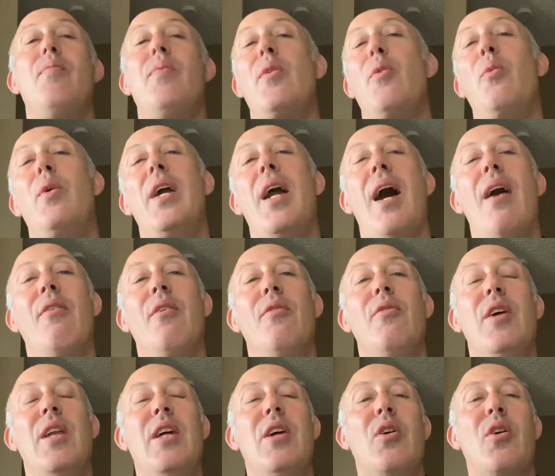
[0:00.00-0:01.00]
we have a
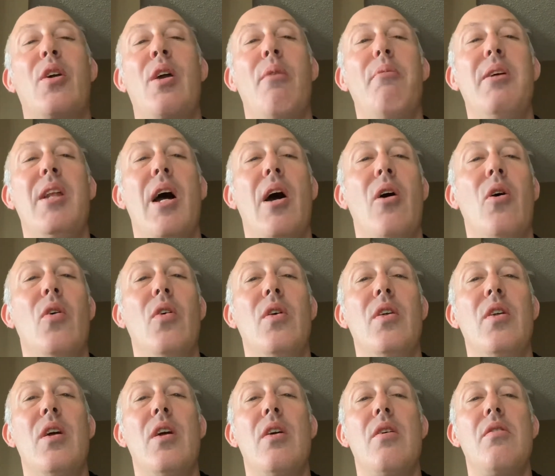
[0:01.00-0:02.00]
video coming out
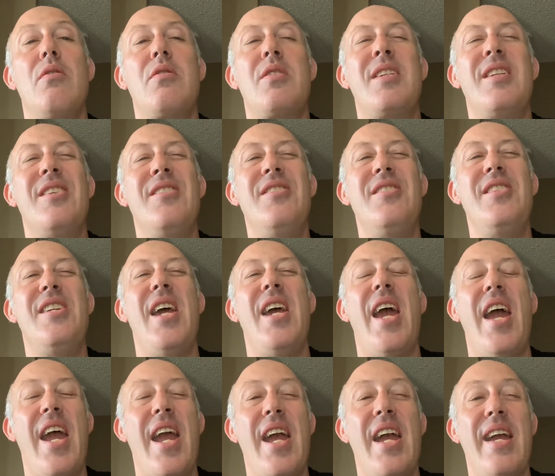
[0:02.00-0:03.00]

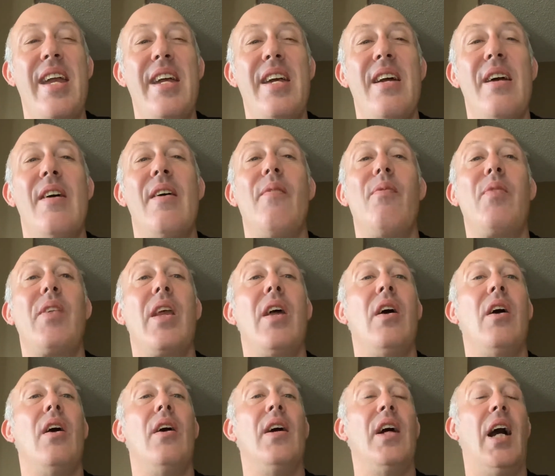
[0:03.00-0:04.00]
today,
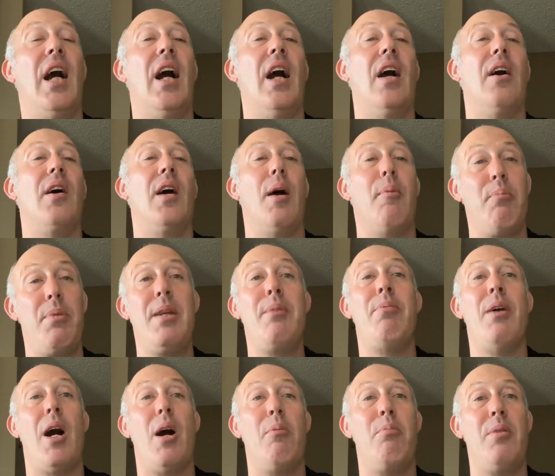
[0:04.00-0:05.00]
uh,
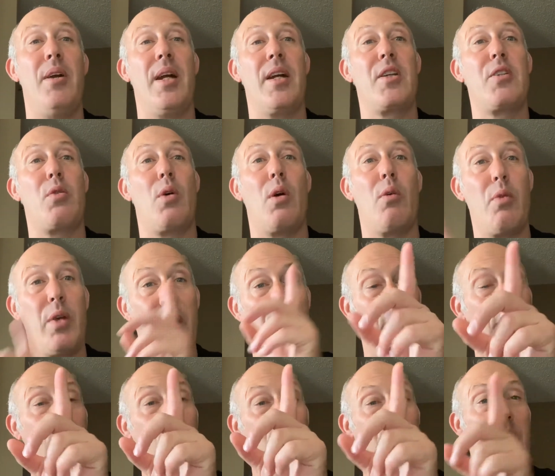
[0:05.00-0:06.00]
BPAL picks, where
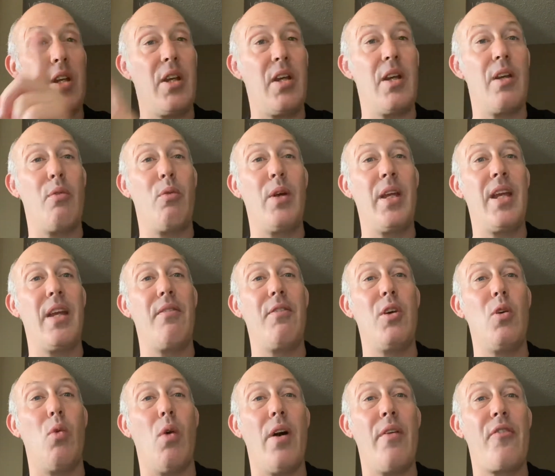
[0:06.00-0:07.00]
we where you give, we give
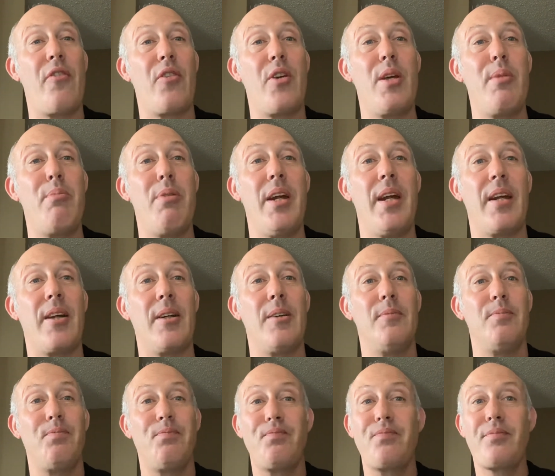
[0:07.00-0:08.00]
you one free pick,
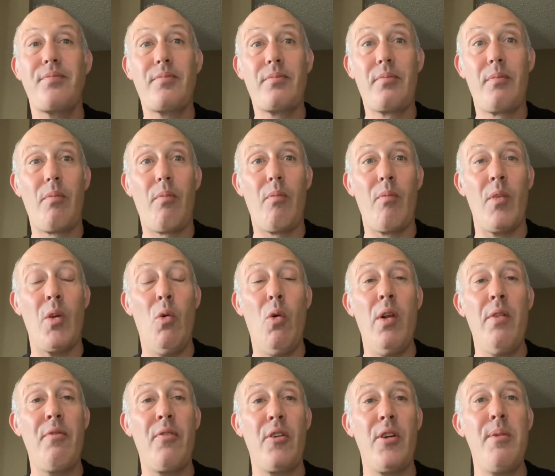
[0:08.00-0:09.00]

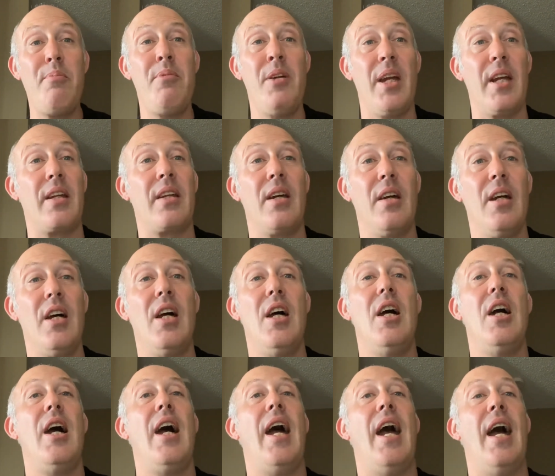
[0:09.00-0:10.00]
one free pick.
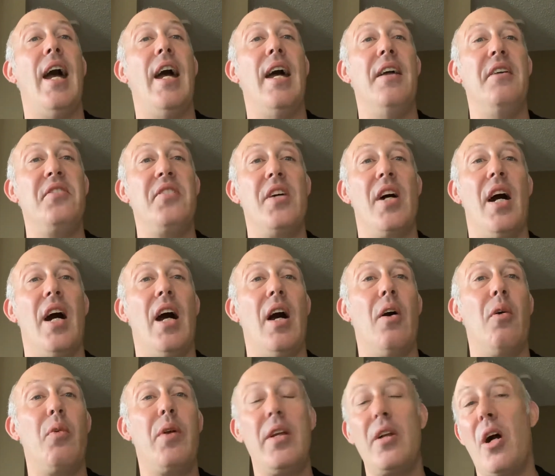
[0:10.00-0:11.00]
And
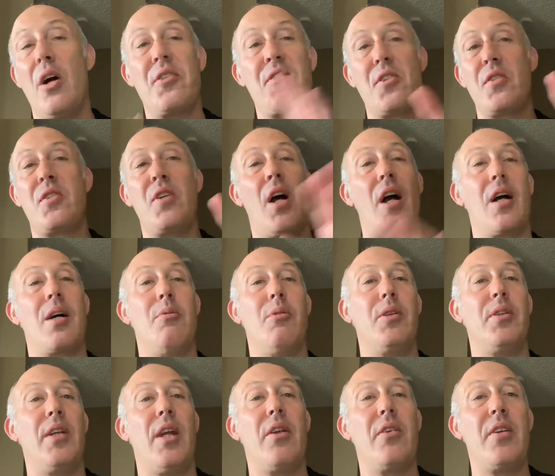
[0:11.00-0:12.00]
uh, we also talk
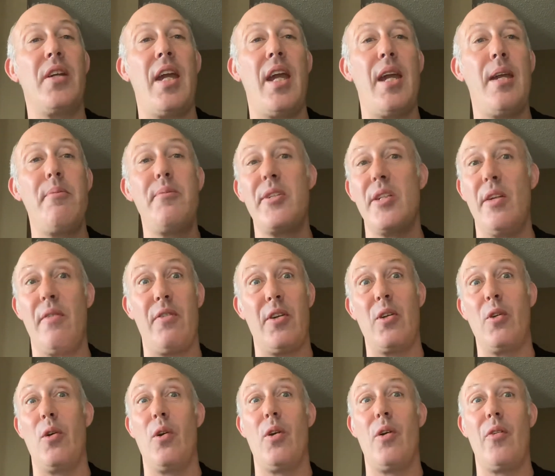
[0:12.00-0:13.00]
about the other games. And if you
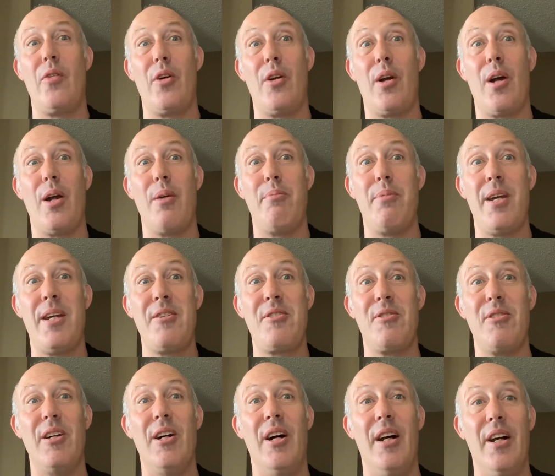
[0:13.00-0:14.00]
go over to our
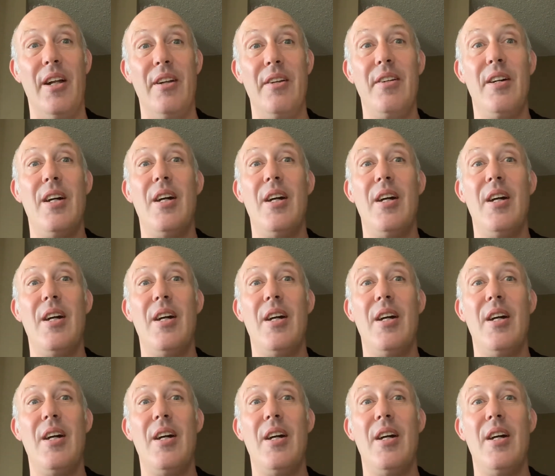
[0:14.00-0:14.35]
Patreon,